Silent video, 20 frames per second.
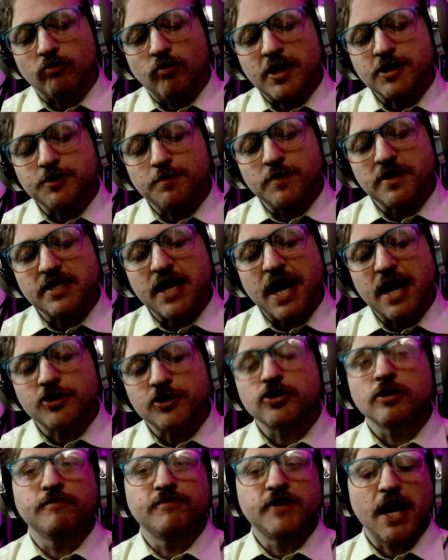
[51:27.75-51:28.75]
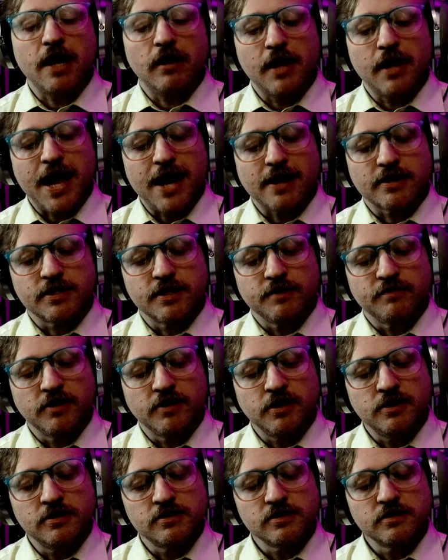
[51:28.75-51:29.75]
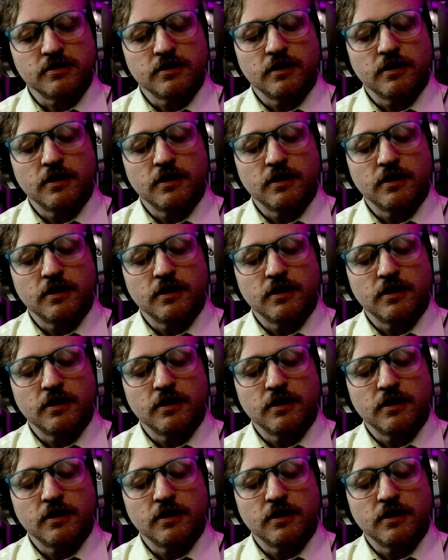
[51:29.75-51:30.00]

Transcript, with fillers: regimentation of daily activities.